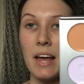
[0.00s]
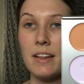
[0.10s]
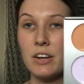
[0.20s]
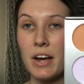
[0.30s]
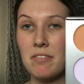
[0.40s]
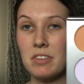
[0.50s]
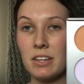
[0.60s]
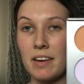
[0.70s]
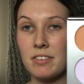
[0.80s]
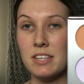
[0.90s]
And then you have the
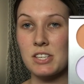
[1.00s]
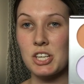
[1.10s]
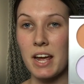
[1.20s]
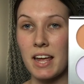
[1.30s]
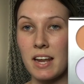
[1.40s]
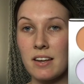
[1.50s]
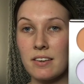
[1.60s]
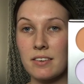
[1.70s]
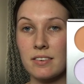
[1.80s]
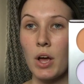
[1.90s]
lavender shade,
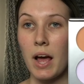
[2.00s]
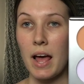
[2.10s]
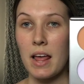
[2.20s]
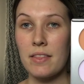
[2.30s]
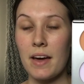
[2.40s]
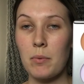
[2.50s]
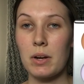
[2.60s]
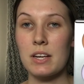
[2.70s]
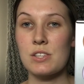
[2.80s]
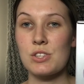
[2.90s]
and that
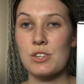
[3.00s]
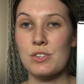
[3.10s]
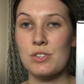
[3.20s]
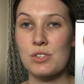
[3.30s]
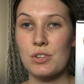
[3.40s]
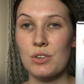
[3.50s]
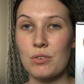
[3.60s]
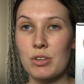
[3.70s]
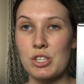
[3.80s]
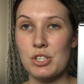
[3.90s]
one is used to
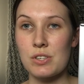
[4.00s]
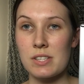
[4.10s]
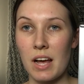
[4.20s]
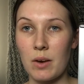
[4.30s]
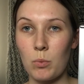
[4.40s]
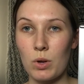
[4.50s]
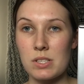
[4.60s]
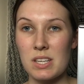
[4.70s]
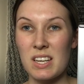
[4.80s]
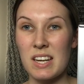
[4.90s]
reduce
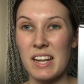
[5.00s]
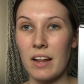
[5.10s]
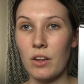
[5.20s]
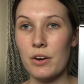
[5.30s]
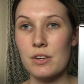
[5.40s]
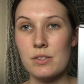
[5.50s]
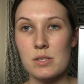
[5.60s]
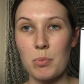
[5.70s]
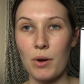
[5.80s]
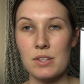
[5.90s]
unwanted yellow
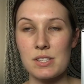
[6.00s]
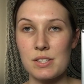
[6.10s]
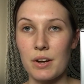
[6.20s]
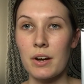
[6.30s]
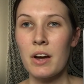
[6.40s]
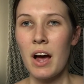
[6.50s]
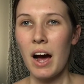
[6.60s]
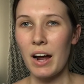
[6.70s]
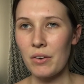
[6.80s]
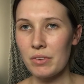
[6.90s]
spots. So
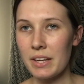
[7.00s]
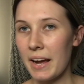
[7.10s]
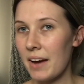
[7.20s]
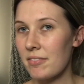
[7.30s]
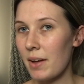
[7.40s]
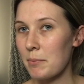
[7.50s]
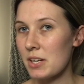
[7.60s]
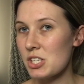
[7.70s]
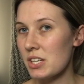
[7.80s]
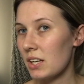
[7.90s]
I don't really have that
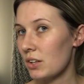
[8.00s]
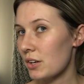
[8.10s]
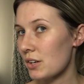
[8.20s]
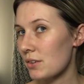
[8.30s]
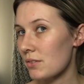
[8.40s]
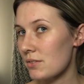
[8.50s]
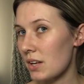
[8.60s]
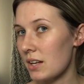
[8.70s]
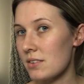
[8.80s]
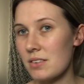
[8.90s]
much yellow
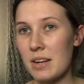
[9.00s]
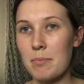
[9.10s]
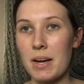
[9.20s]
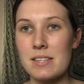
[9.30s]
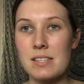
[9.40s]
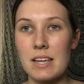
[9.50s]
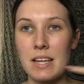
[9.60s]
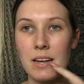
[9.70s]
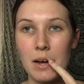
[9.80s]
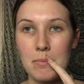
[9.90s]
in my
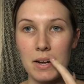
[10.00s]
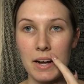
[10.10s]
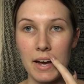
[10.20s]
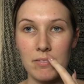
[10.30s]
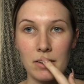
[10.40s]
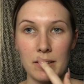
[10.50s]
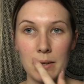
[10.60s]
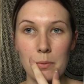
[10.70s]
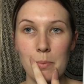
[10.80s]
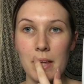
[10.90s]
skin. I mean, I have a
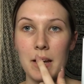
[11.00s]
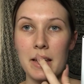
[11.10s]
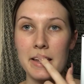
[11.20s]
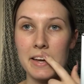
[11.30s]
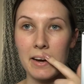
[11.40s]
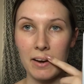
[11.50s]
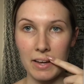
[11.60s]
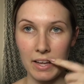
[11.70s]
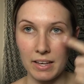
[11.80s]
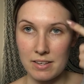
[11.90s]
little bit here
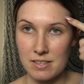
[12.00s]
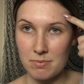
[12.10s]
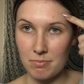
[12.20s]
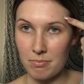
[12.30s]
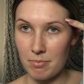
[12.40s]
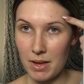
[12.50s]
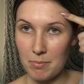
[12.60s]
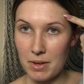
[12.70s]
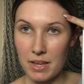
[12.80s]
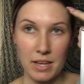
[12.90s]
and
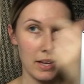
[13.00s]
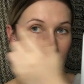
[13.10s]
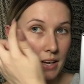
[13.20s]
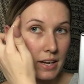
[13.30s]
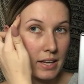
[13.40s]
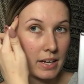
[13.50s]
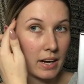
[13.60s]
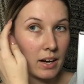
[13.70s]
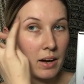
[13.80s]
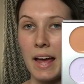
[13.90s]
maybe here and
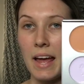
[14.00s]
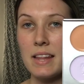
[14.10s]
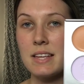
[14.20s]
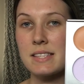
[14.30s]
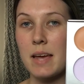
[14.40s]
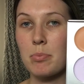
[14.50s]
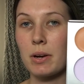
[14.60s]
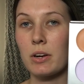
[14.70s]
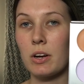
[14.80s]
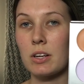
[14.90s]
here. And this
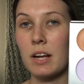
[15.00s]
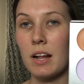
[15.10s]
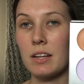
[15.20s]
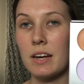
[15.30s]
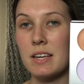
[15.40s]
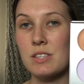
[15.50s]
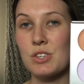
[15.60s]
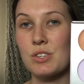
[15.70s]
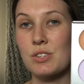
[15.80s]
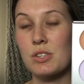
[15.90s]
apricot color is
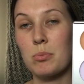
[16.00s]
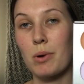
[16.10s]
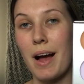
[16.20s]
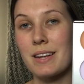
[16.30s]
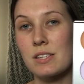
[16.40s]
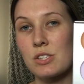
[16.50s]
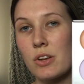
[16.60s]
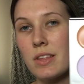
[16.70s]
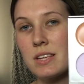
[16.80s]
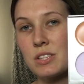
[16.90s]
used to brighten.
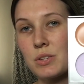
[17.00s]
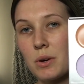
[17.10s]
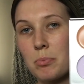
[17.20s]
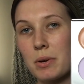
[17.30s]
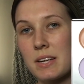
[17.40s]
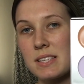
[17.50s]
So these two are pretty